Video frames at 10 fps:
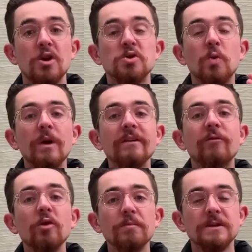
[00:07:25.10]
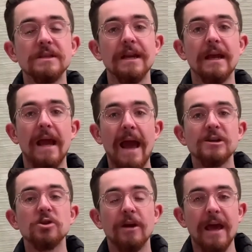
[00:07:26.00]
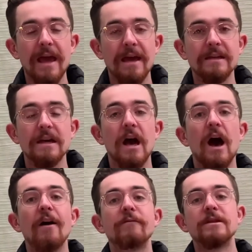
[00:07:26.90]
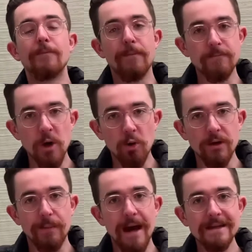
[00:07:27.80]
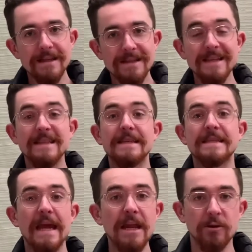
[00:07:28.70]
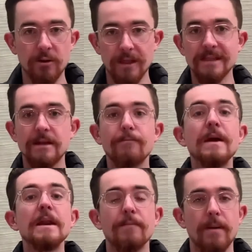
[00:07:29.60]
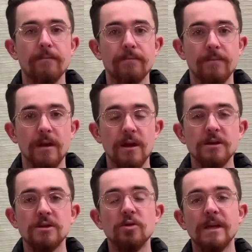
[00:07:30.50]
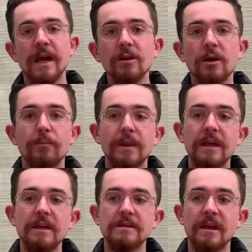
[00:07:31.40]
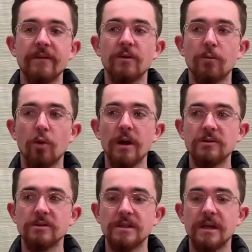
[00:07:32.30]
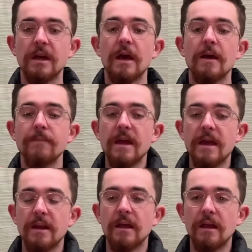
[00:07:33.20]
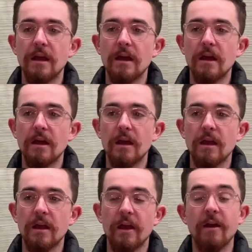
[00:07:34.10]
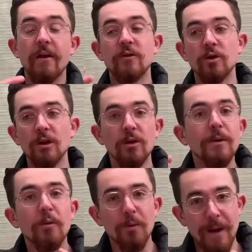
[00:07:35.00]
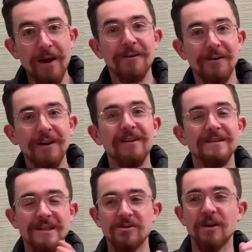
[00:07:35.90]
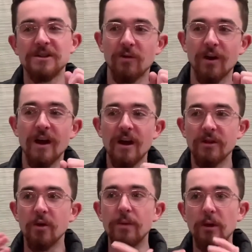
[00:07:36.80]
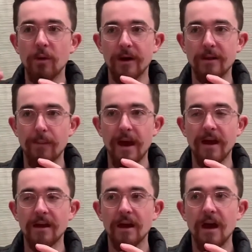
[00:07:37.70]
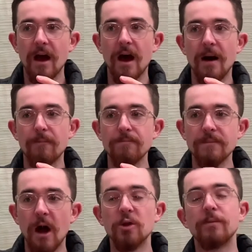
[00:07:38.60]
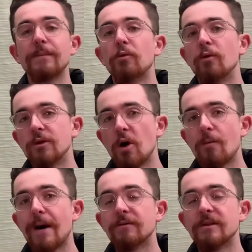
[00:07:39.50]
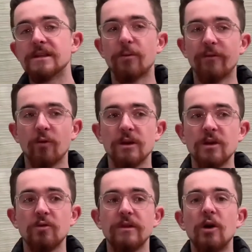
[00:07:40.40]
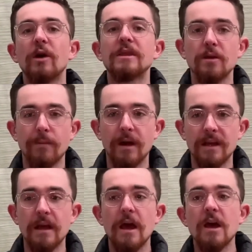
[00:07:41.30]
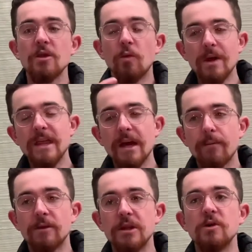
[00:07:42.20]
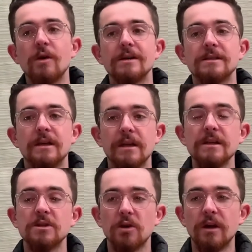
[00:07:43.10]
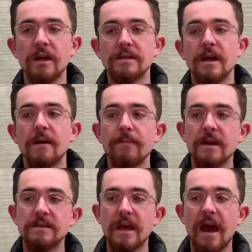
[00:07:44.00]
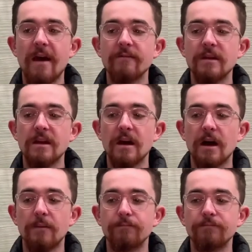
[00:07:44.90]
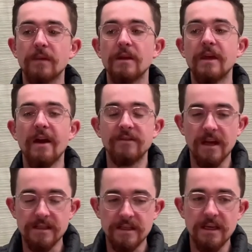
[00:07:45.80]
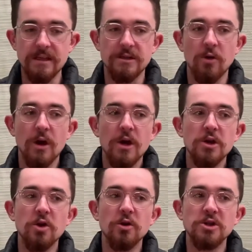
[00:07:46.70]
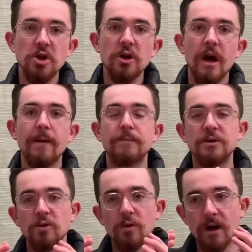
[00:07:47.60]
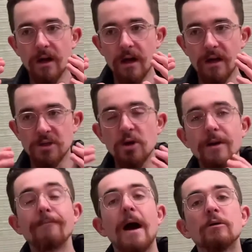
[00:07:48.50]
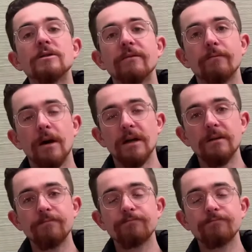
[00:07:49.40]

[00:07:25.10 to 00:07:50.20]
24% cash on hand of total deposits is the standard. That's the minimum. So take a look at Belize if you're more interested in, if you're a little bit more paranoid of a situation where there'll be a run on the bank, other people will know about this before you, they'll get their money. The one thing about the US that is good is they have the FDIC, so you're insured up to a certain amount of money